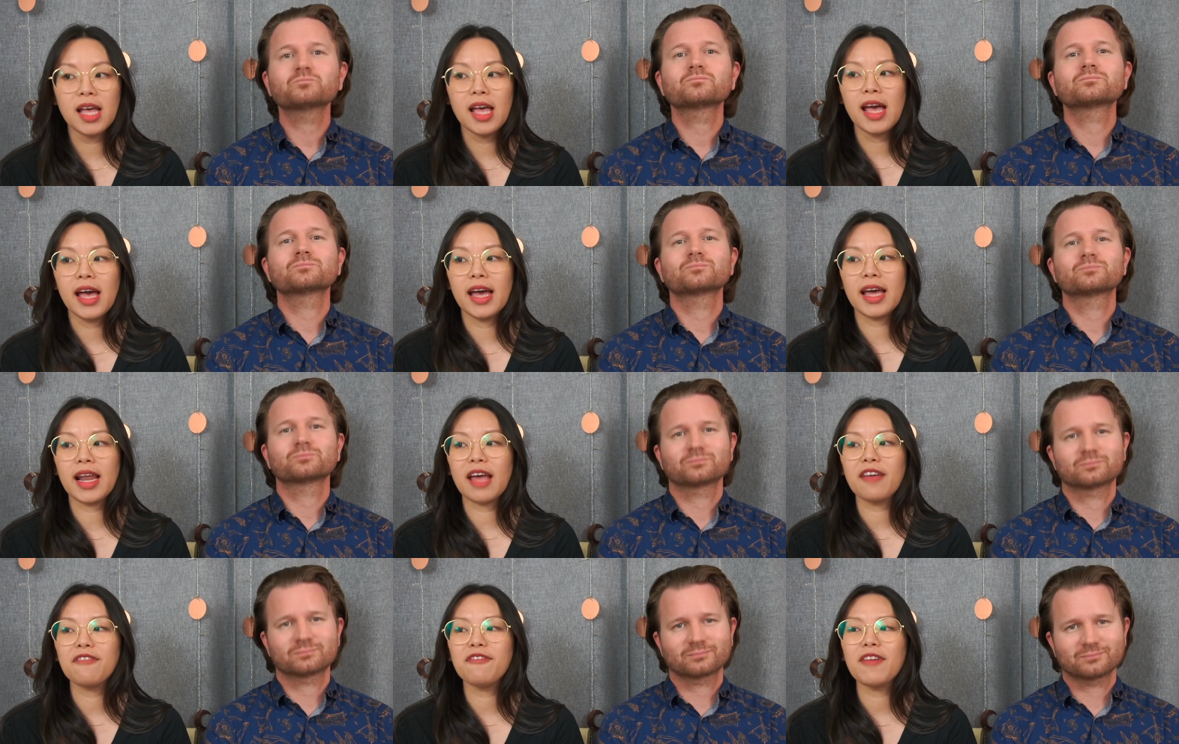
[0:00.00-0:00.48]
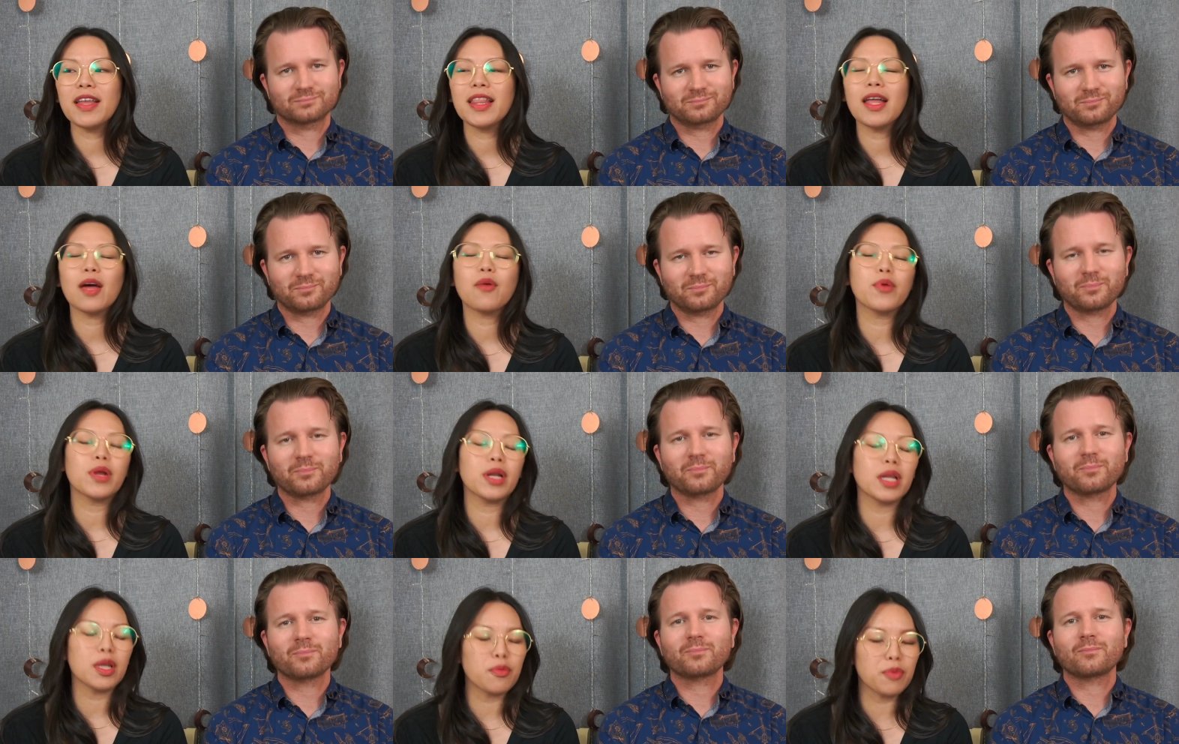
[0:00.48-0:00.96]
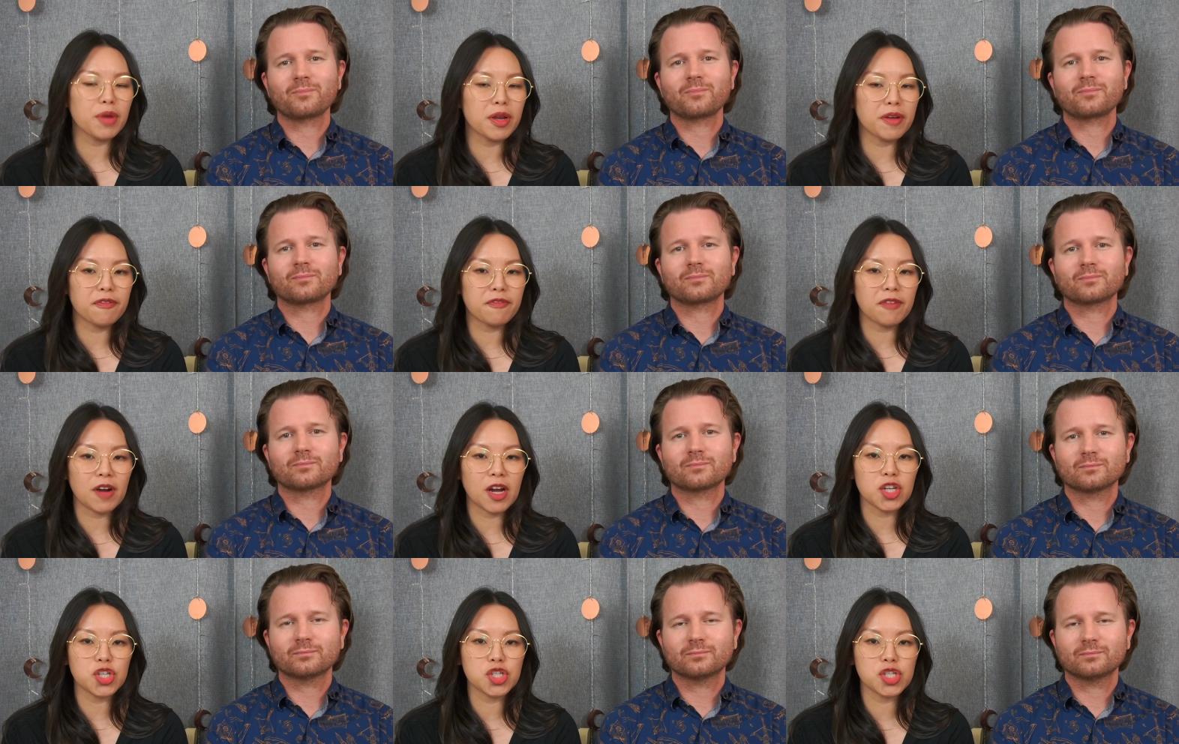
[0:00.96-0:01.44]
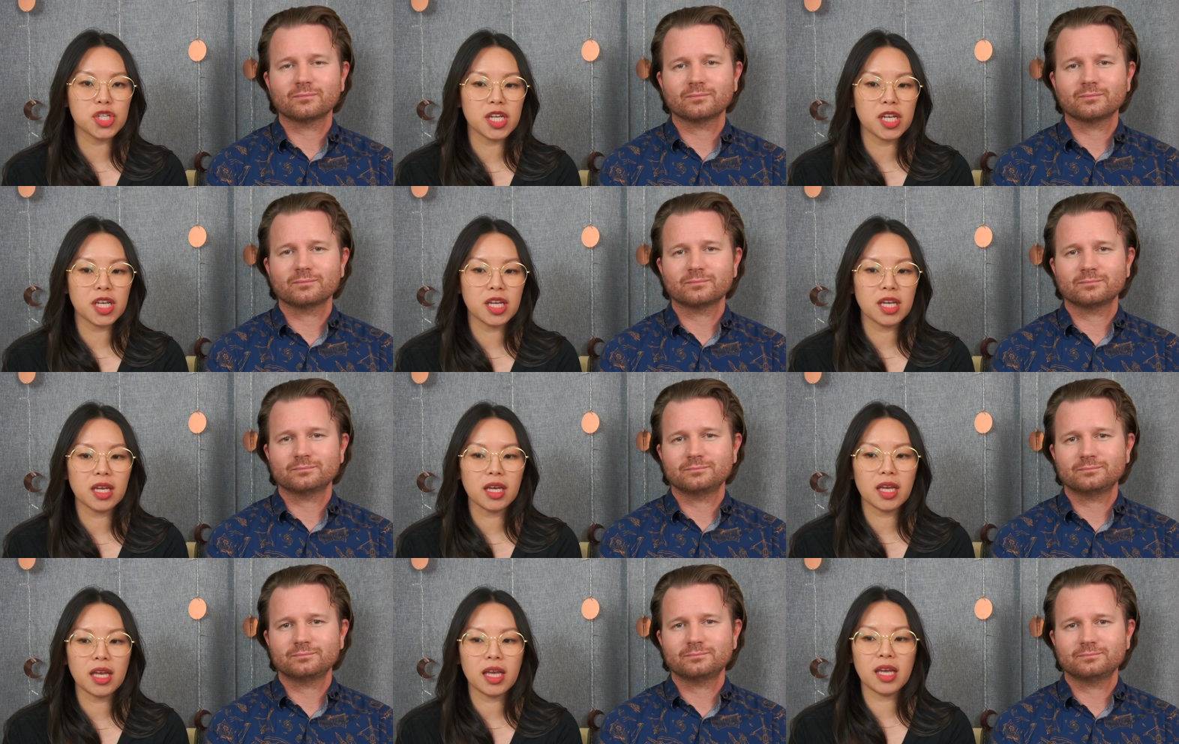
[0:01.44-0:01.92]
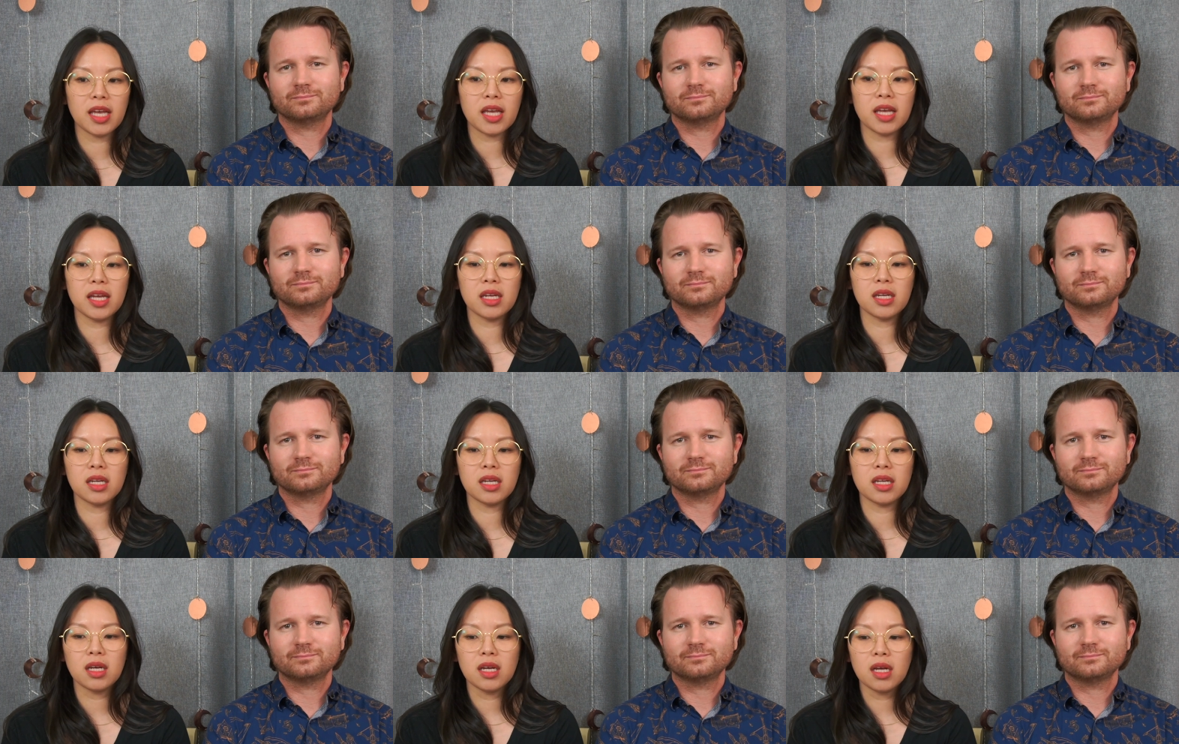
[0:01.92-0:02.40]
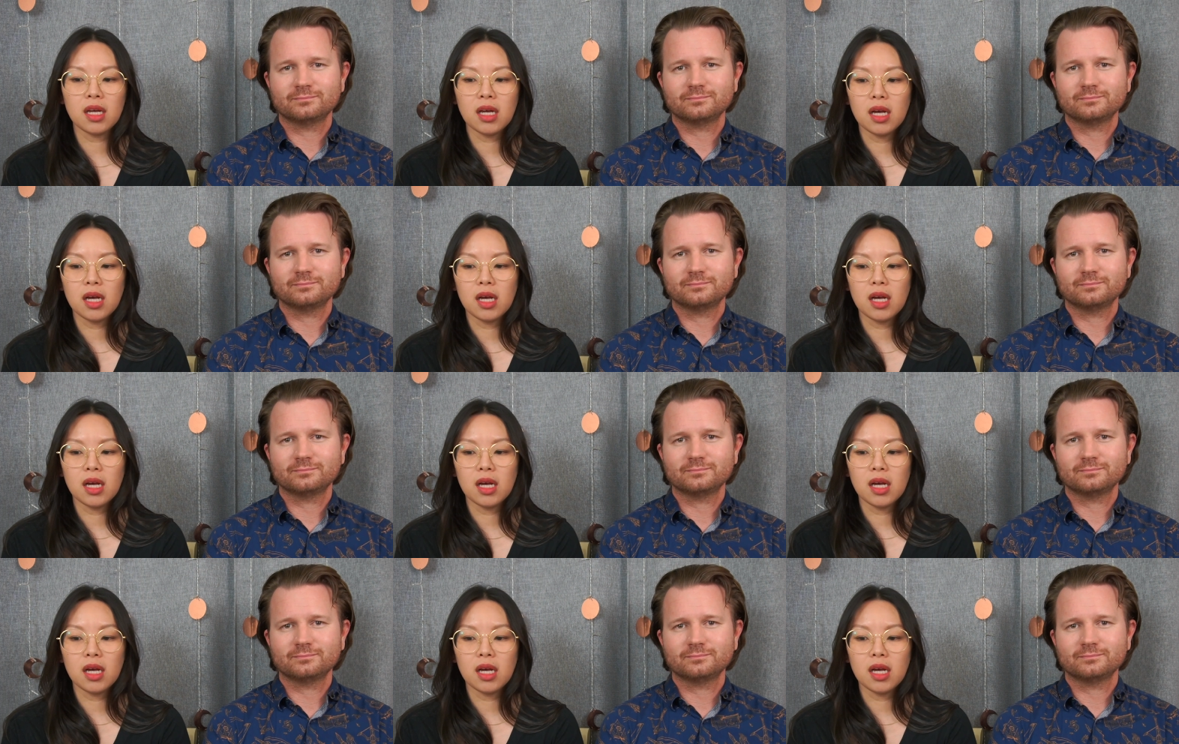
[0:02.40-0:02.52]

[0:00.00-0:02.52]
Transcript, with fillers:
Speaker 1: and I find that really refreshing in